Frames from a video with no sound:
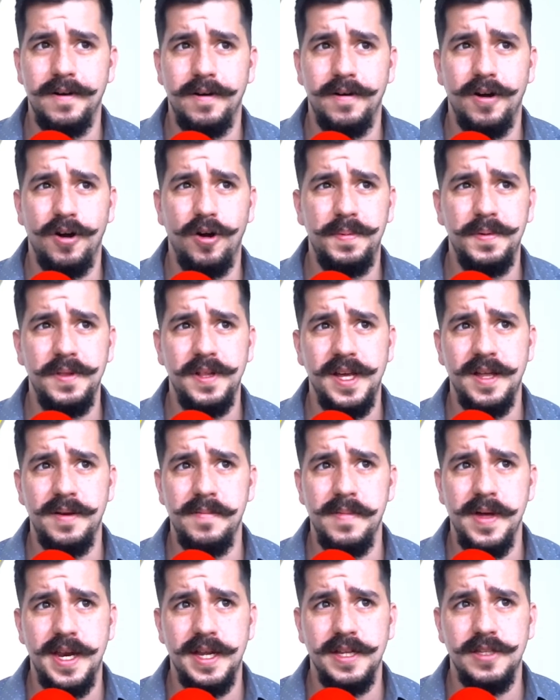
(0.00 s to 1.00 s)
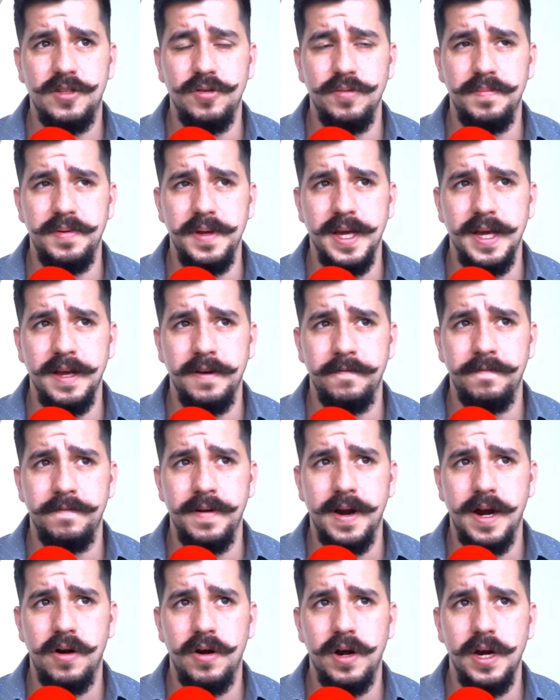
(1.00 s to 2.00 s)
openly admitted to being
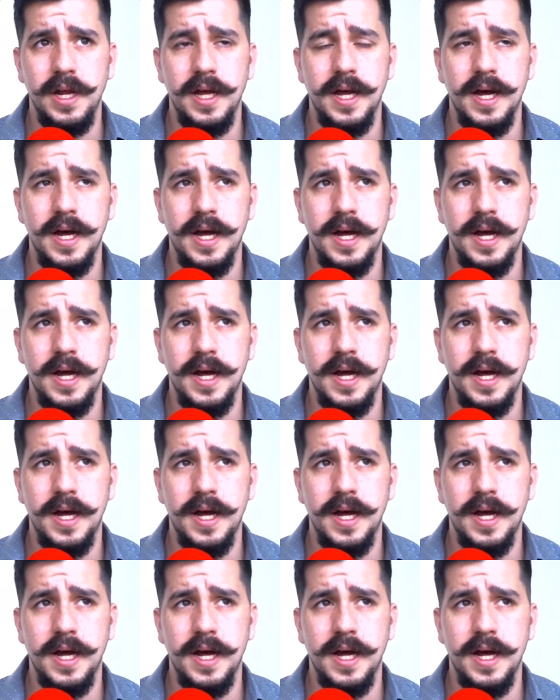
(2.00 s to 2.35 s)
very